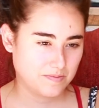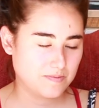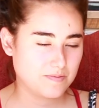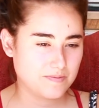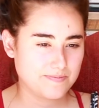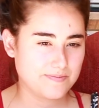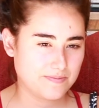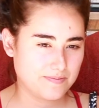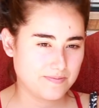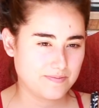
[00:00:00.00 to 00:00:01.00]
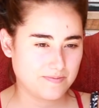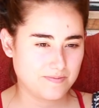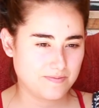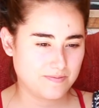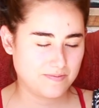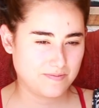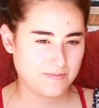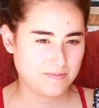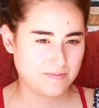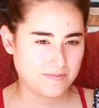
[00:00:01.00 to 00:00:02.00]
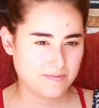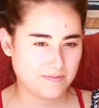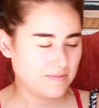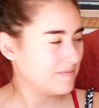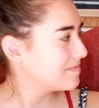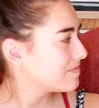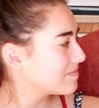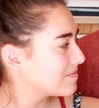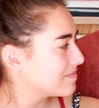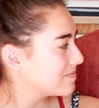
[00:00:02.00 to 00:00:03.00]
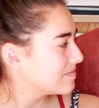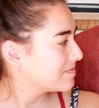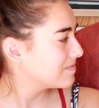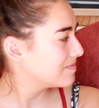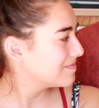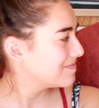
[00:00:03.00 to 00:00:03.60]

No words are spoken by the person on screen.